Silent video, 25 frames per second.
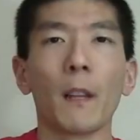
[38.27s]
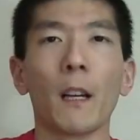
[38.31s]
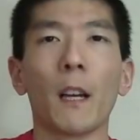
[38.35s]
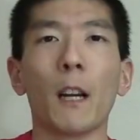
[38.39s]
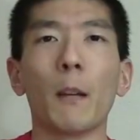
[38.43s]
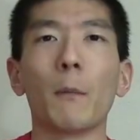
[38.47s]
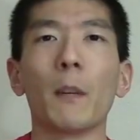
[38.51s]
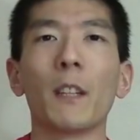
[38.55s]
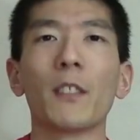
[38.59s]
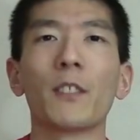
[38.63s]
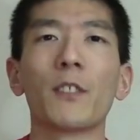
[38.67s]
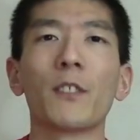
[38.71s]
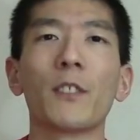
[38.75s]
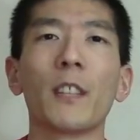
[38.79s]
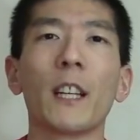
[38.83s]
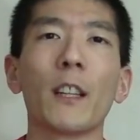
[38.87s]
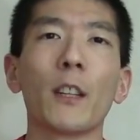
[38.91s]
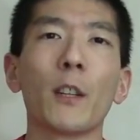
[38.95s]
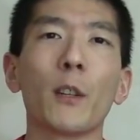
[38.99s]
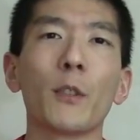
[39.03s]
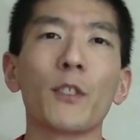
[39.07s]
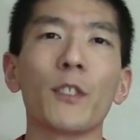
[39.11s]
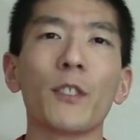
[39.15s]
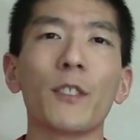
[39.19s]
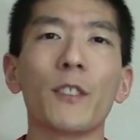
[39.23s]
I must say
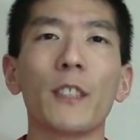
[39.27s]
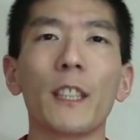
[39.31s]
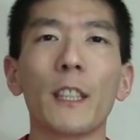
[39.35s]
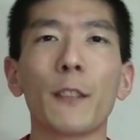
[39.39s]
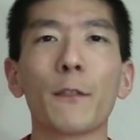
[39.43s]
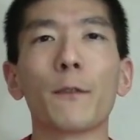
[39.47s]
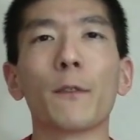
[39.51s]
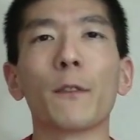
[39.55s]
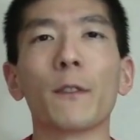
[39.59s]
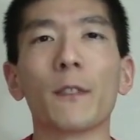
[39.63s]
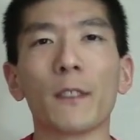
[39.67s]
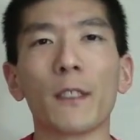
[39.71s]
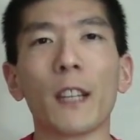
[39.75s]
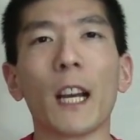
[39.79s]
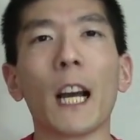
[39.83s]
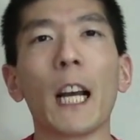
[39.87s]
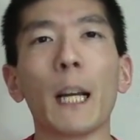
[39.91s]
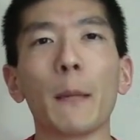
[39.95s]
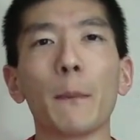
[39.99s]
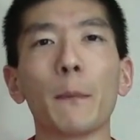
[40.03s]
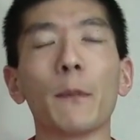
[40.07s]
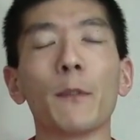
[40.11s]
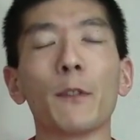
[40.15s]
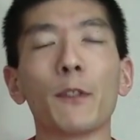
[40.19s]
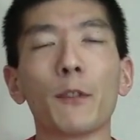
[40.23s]
though, it's a different
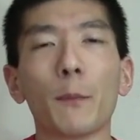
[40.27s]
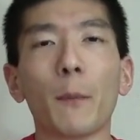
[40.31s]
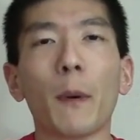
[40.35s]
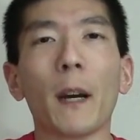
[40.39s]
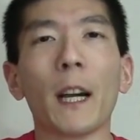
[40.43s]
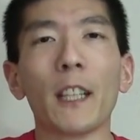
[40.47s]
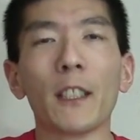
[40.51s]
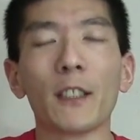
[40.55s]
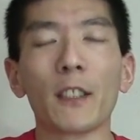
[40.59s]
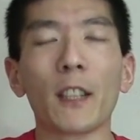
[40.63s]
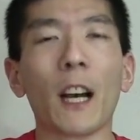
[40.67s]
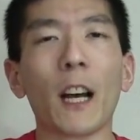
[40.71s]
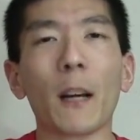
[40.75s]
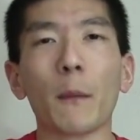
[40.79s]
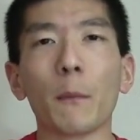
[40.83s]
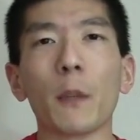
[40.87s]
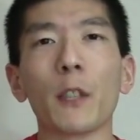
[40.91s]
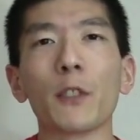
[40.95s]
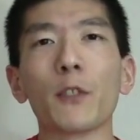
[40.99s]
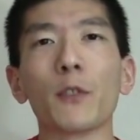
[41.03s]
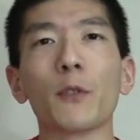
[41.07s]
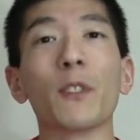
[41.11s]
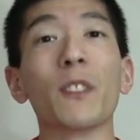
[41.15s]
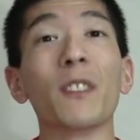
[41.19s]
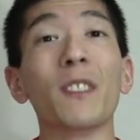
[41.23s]
type of spice. Hot
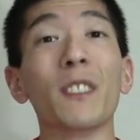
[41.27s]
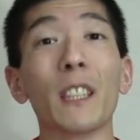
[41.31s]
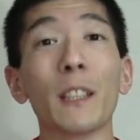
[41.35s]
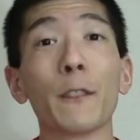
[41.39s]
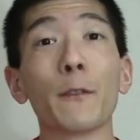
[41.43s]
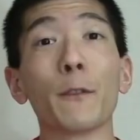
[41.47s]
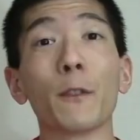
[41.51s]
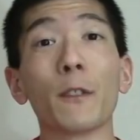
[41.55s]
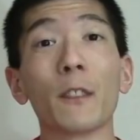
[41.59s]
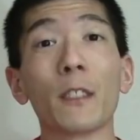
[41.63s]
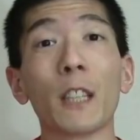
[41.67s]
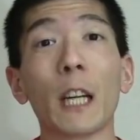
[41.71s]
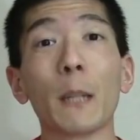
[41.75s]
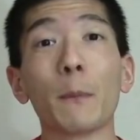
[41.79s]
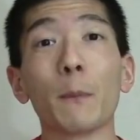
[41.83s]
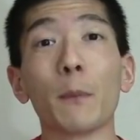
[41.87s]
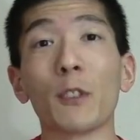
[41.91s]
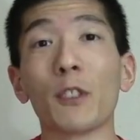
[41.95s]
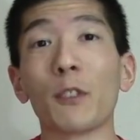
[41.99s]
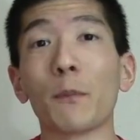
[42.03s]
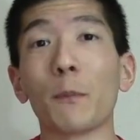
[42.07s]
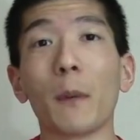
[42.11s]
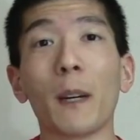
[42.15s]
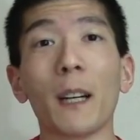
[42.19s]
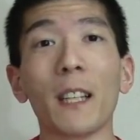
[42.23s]
mustard's a different type of
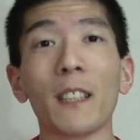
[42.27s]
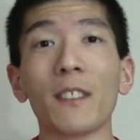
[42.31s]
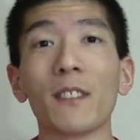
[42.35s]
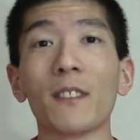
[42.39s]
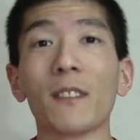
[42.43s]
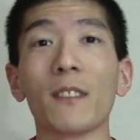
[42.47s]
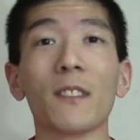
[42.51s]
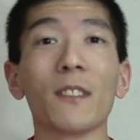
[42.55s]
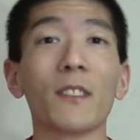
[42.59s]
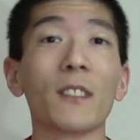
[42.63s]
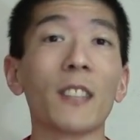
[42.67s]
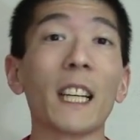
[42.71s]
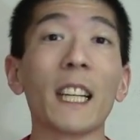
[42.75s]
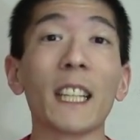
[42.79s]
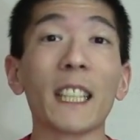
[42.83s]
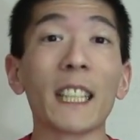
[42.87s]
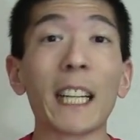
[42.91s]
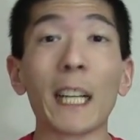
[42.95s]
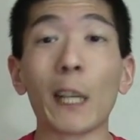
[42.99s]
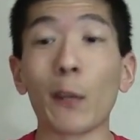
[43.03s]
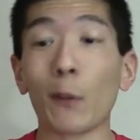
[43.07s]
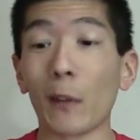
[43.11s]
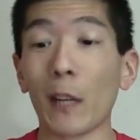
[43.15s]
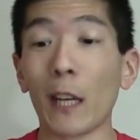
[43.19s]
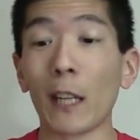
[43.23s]
spice than say a
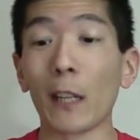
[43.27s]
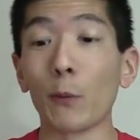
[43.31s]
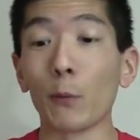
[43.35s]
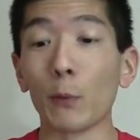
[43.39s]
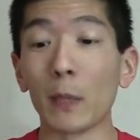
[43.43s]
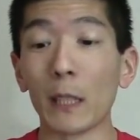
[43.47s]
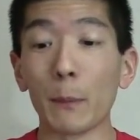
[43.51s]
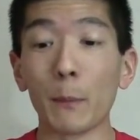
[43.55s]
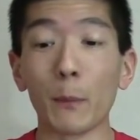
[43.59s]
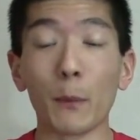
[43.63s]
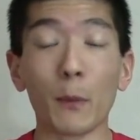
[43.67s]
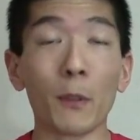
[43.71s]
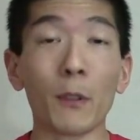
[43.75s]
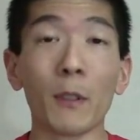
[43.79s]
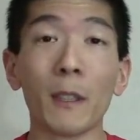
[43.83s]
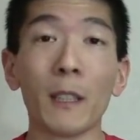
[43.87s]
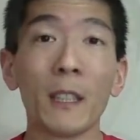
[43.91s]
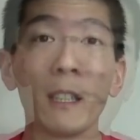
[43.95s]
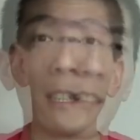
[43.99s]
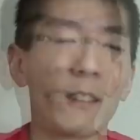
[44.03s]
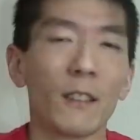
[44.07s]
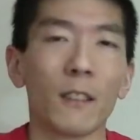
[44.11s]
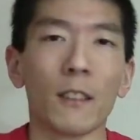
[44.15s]
Carolina Reaper.